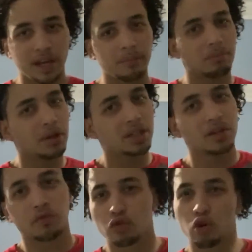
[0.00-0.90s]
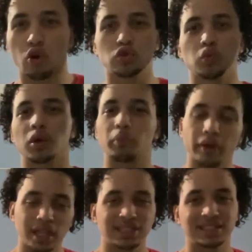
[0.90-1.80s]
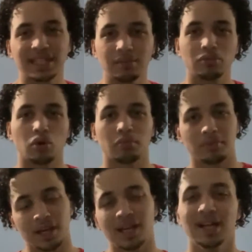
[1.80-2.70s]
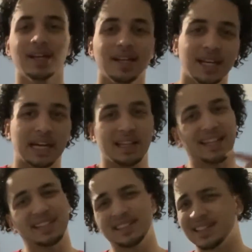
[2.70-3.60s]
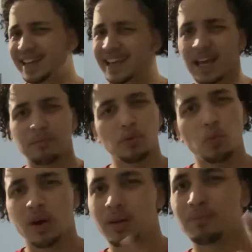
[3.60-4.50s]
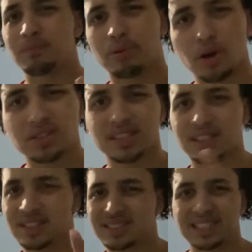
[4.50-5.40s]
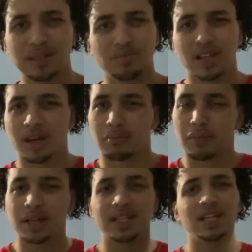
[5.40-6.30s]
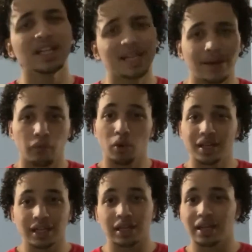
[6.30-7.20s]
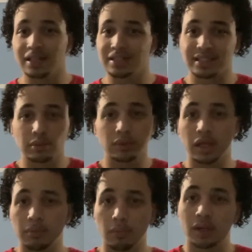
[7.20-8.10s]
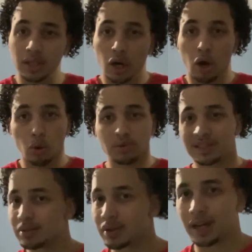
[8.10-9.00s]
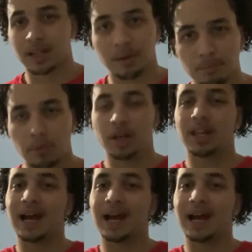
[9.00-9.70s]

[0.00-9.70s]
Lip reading: Money, of course you want to put your team on, man. They can't be one person in the team getting money. If one nigga in the team getting money, the whole team gotta get money.